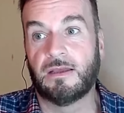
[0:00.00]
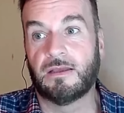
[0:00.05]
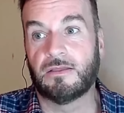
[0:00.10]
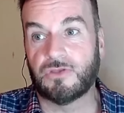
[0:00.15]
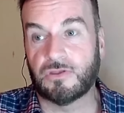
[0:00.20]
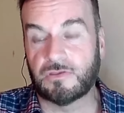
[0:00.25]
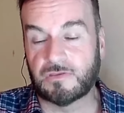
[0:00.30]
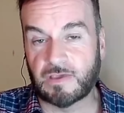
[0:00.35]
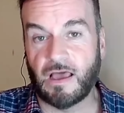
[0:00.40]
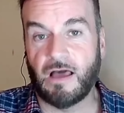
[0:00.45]

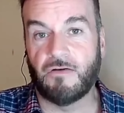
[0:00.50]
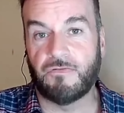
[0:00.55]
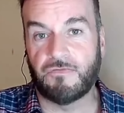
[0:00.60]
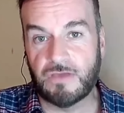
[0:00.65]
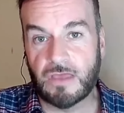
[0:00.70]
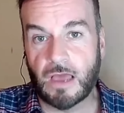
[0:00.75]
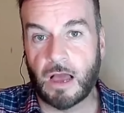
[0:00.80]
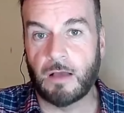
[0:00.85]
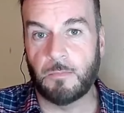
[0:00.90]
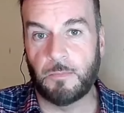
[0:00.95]
the tough
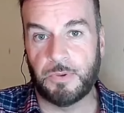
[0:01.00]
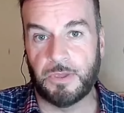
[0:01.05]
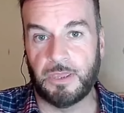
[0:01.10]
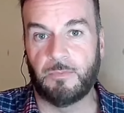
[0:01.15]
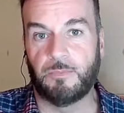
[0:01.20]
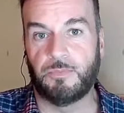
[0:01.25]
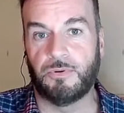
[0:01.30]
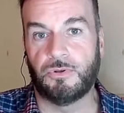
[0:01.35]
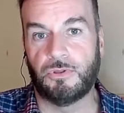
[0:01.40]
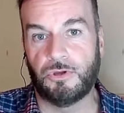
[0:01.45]
young
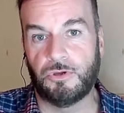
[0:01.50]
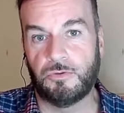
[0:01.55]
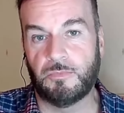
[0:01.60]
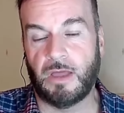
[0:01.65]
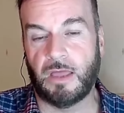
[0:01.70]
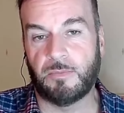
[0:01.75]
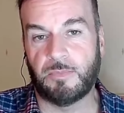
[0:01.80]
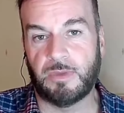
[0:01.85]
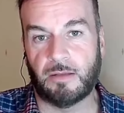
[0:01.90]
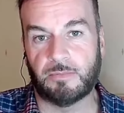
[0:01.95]
people who
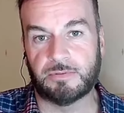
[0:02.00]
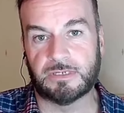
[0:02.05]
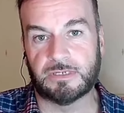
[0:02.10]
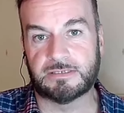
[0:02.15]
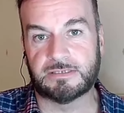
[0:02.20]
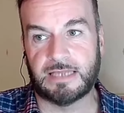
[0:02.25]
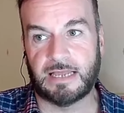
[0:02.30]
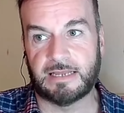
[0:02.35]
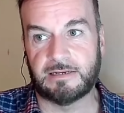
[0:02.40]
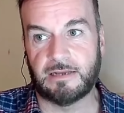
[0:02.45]
might be able to
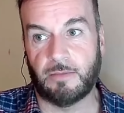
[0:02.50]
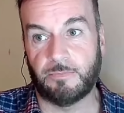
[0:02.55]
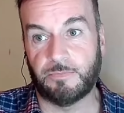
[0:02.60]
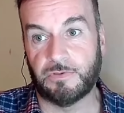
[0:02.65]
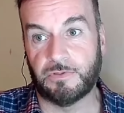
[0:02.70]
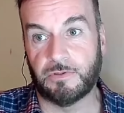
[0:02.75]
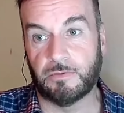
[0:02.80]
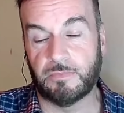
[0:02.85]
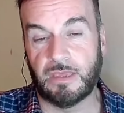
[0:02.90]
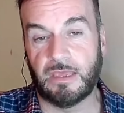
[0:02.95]
stand up
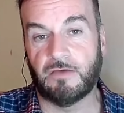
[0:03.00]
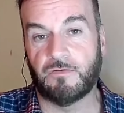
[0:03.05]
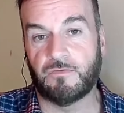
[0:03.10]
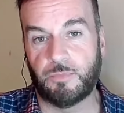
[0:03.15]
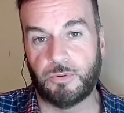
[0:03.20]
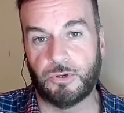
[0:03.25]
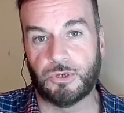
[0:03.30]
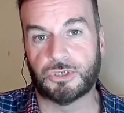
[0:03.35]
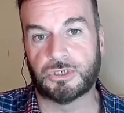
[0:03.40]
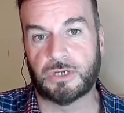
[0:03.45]
to them if
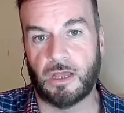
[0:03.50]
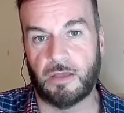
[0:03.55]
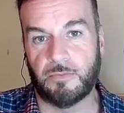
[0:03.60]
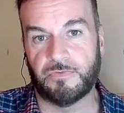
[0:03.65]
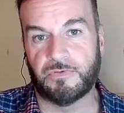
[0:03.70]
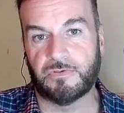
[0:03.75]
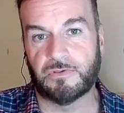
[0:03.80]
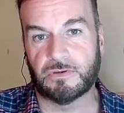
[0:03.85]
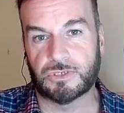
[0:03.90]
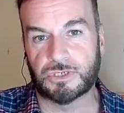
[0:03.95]
push
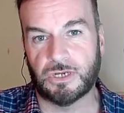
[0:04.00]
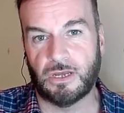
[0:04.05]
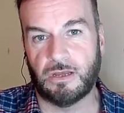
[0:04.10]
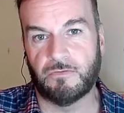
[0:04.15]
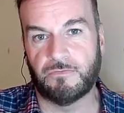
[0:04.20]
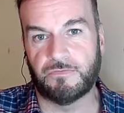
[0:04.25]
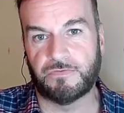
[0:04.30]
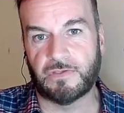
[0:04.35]
comes to shove.